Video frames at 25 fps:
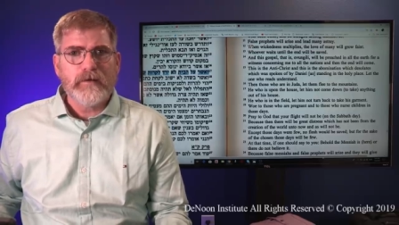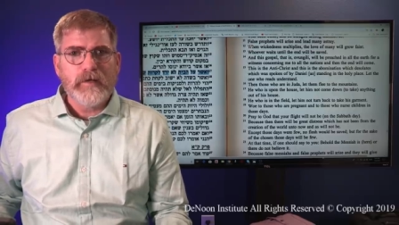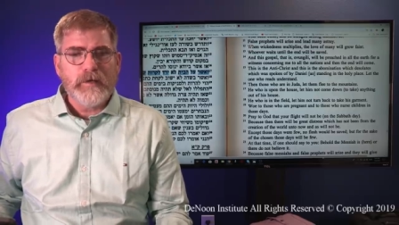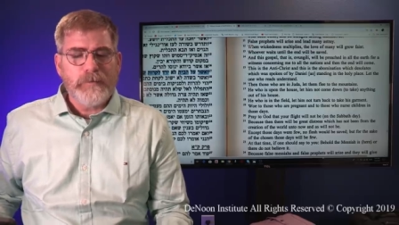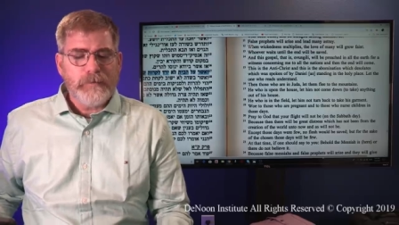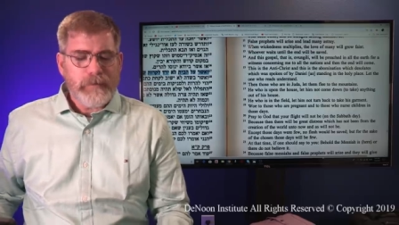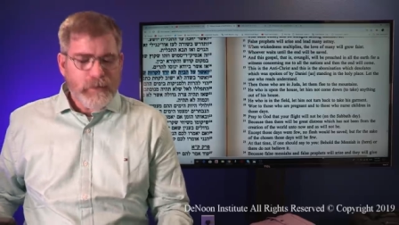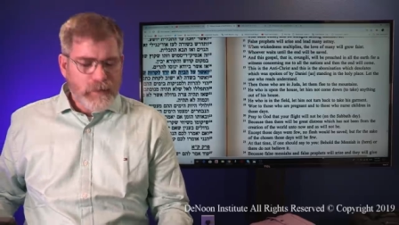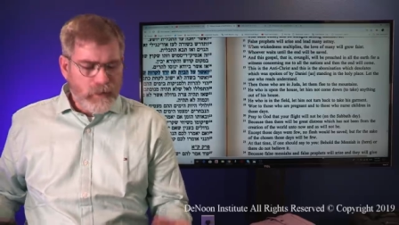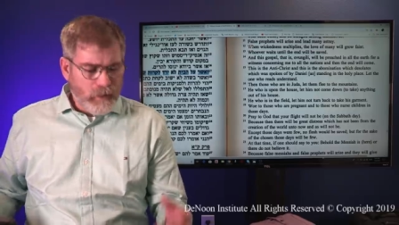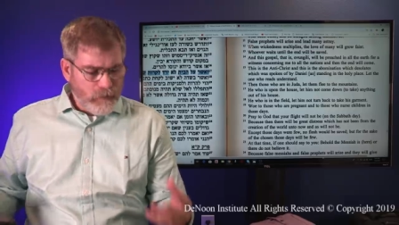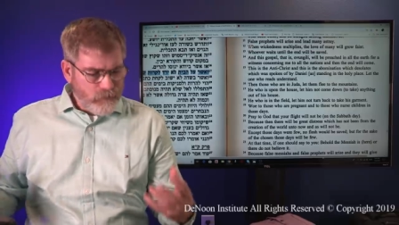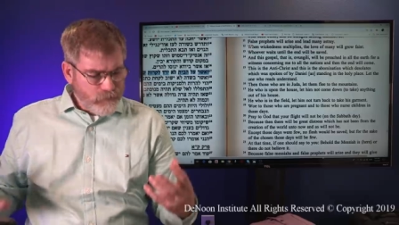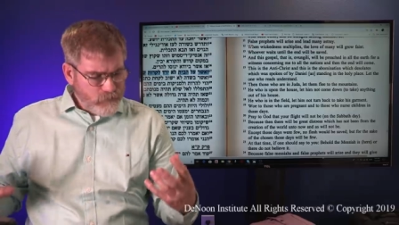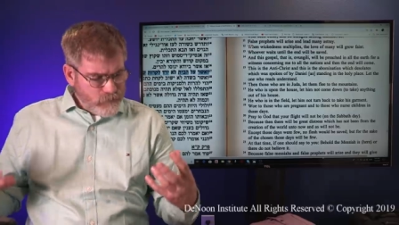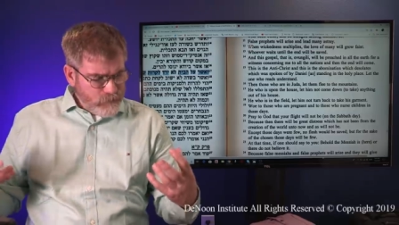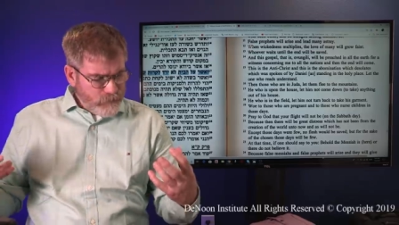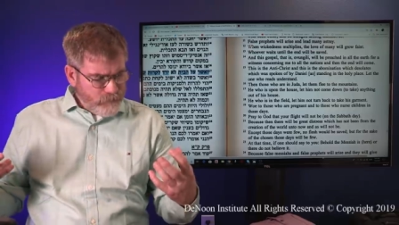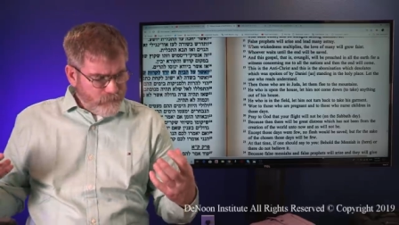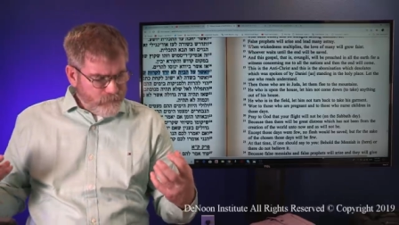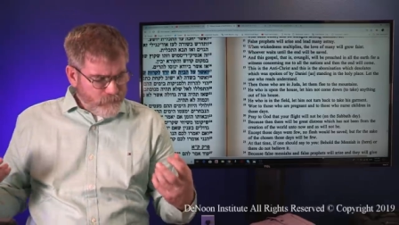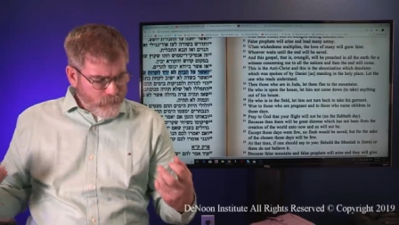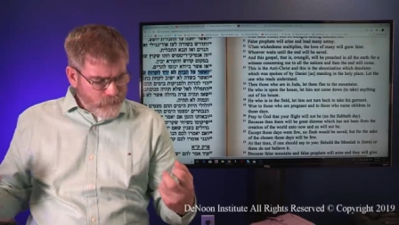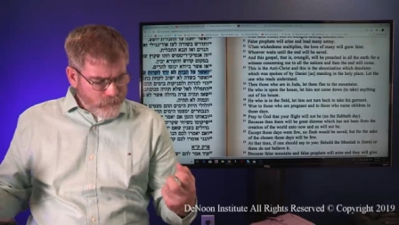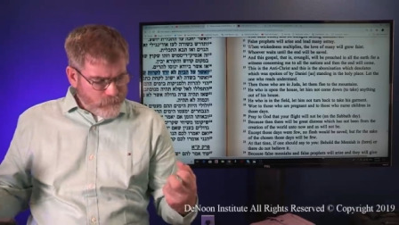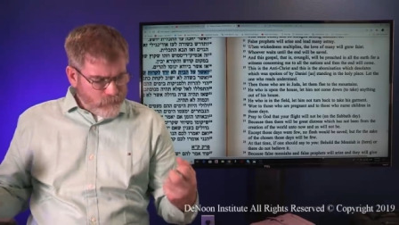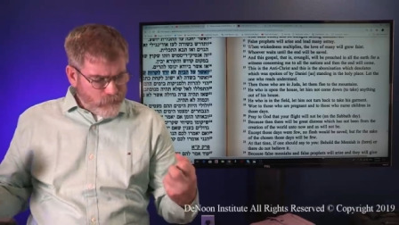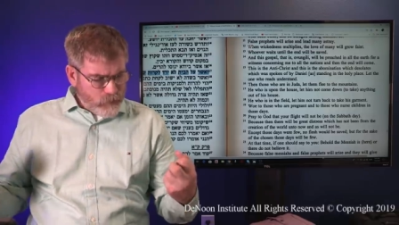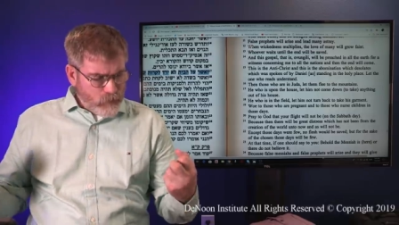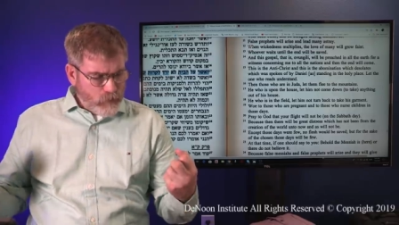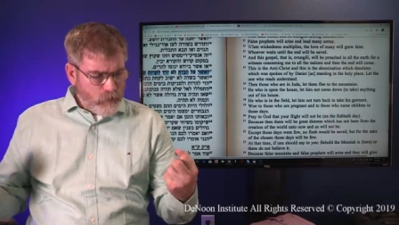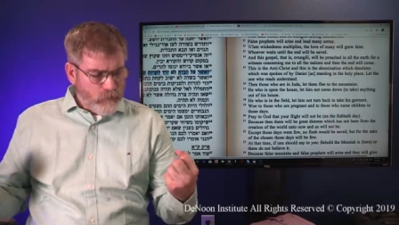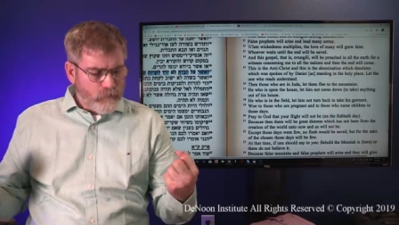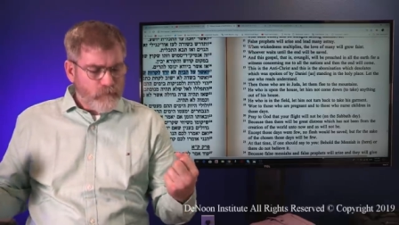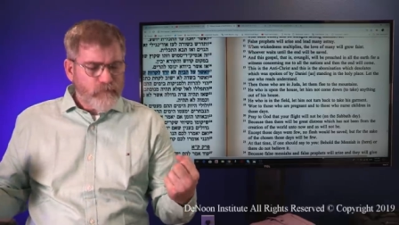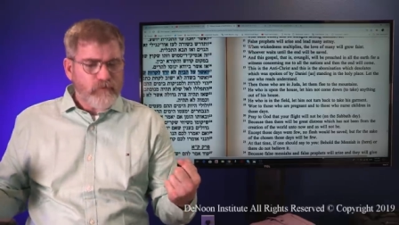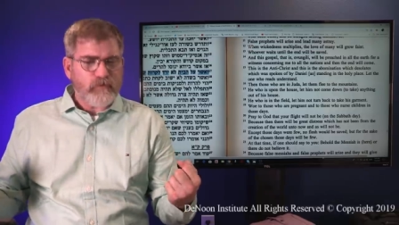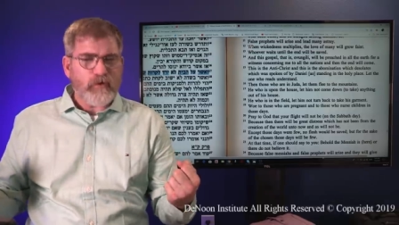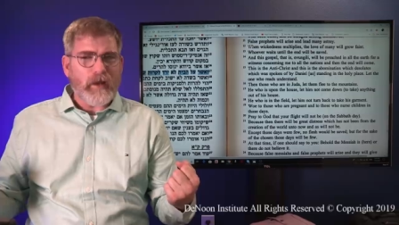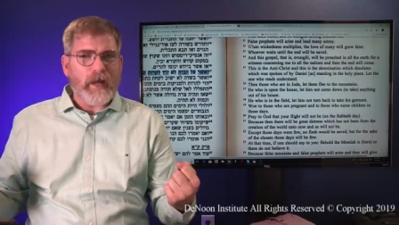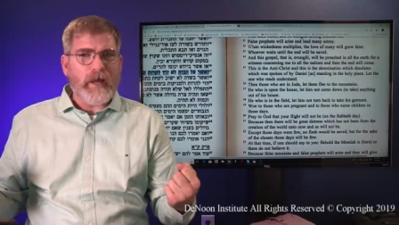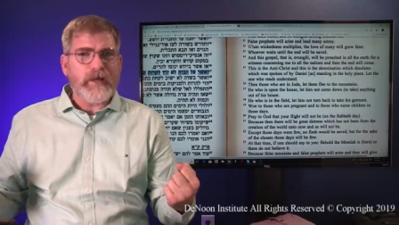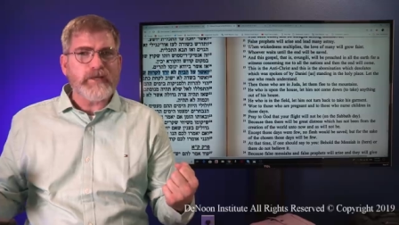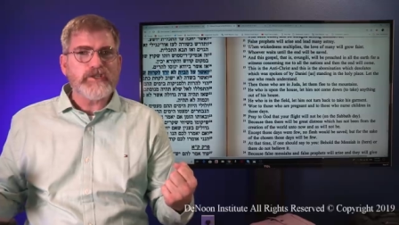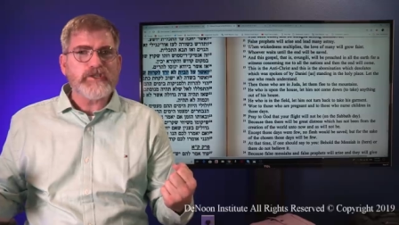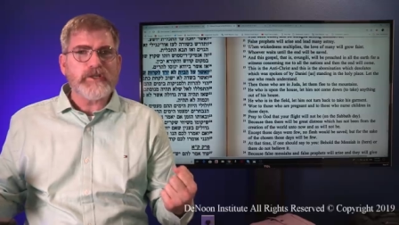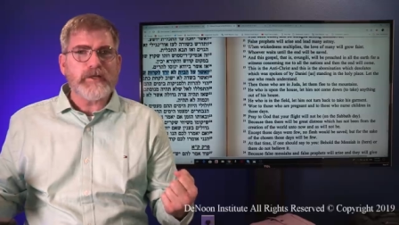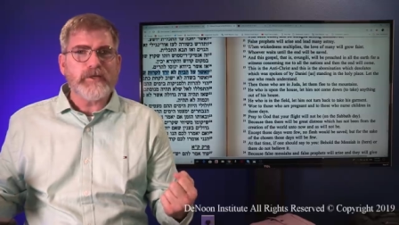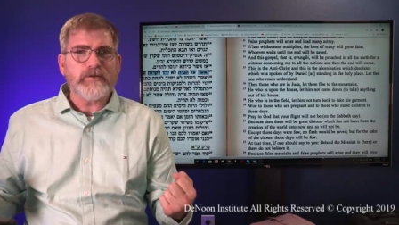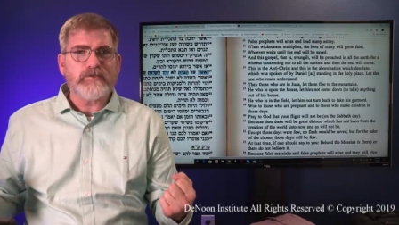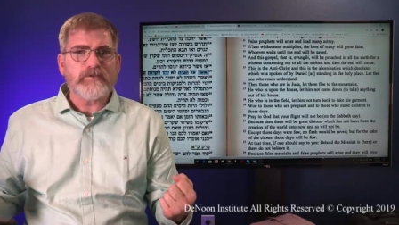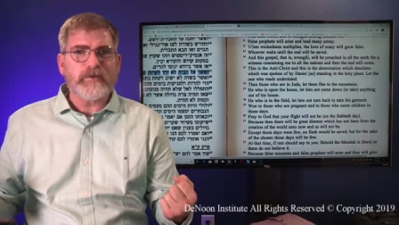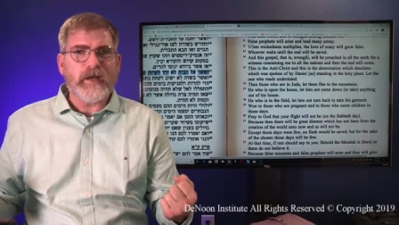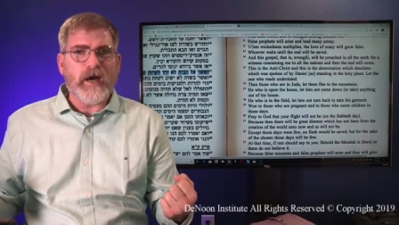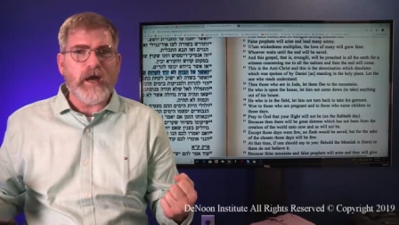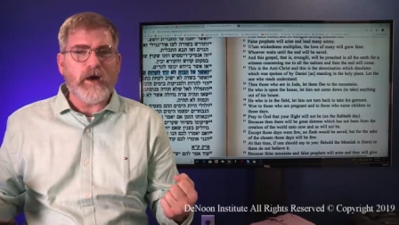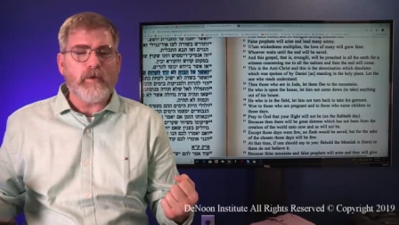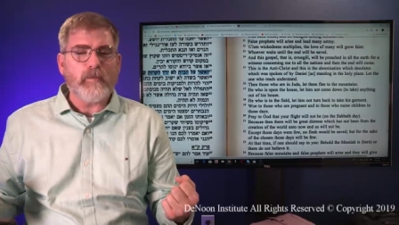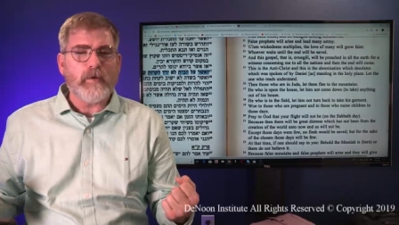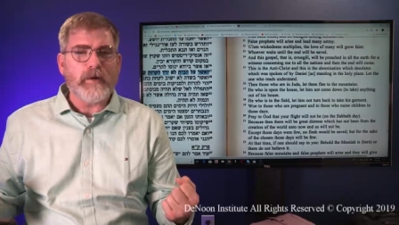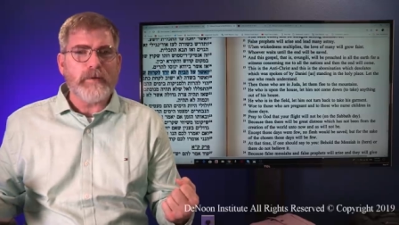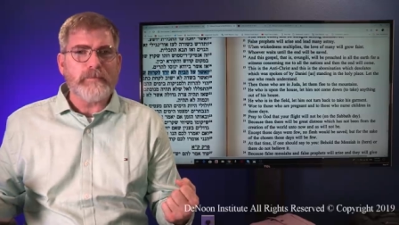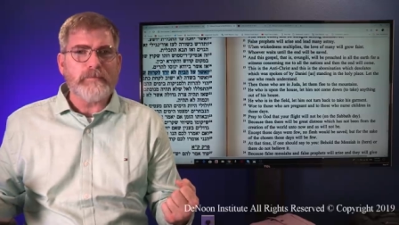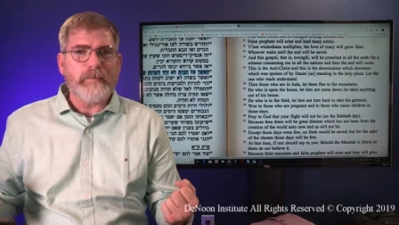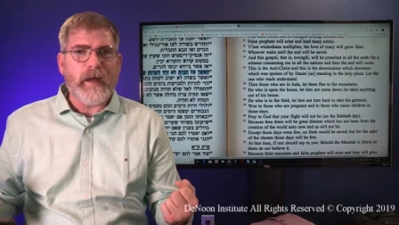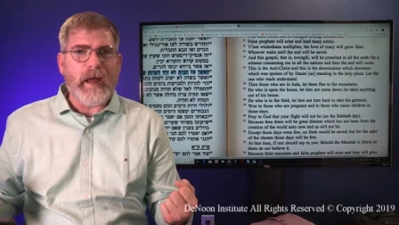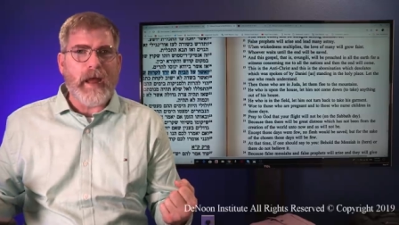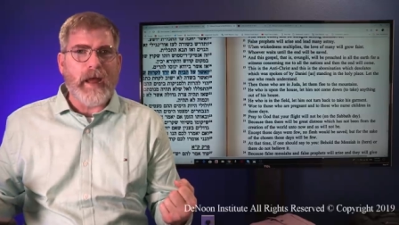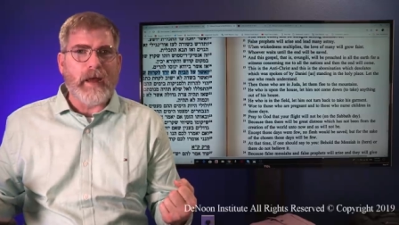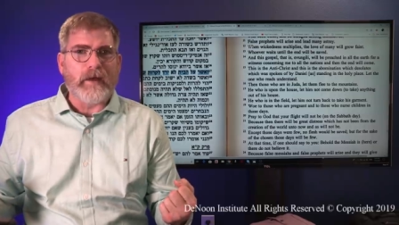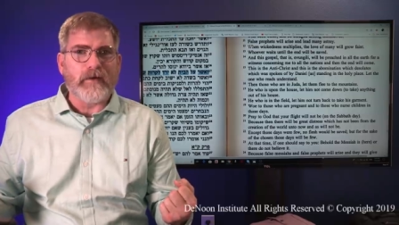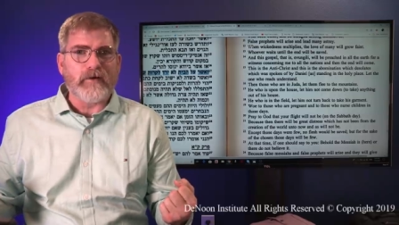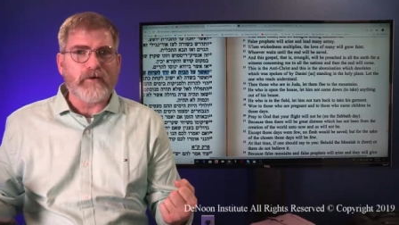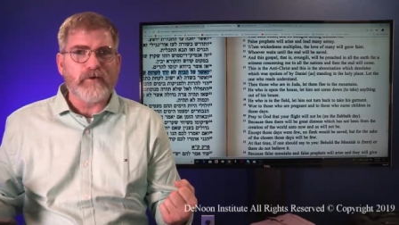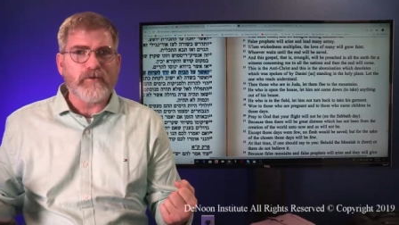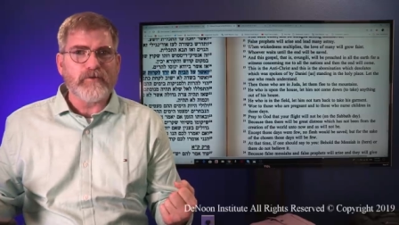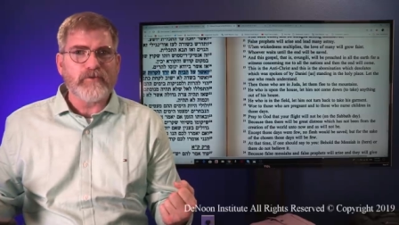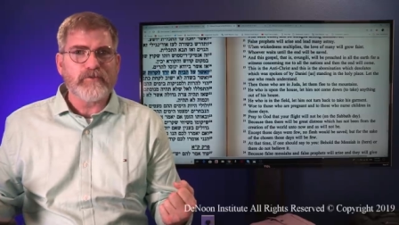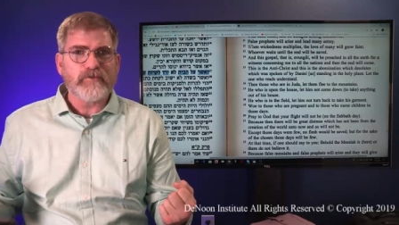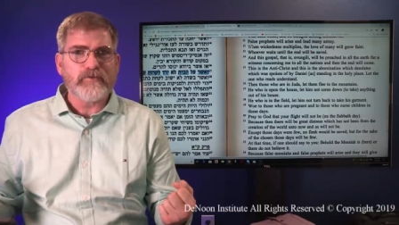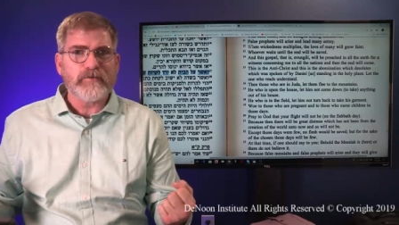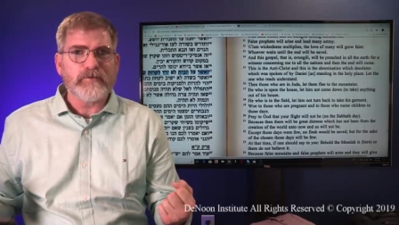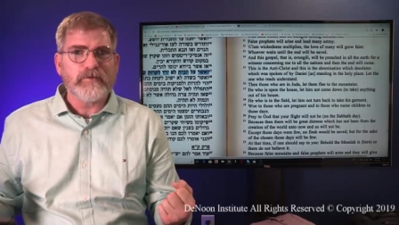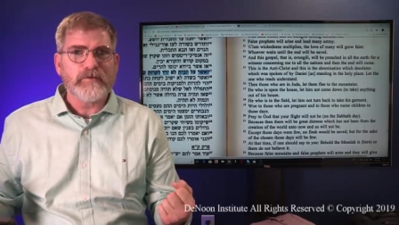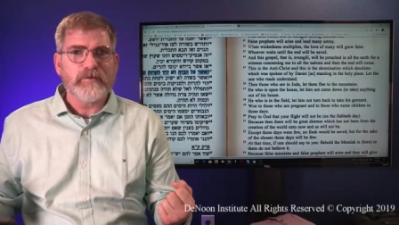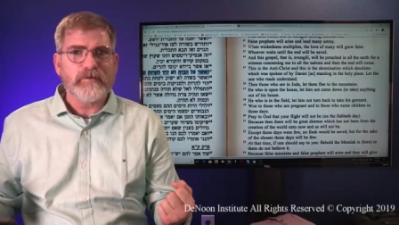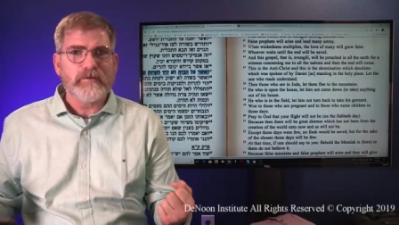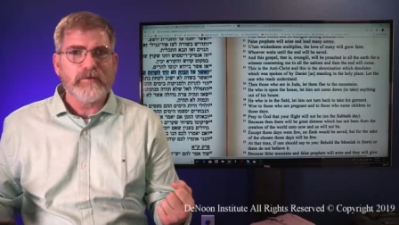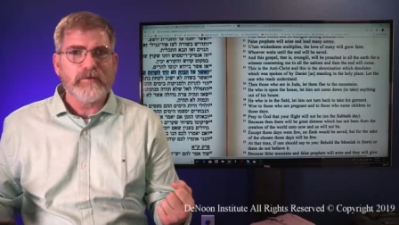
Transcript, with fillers: Because the physical flesh is not what matters.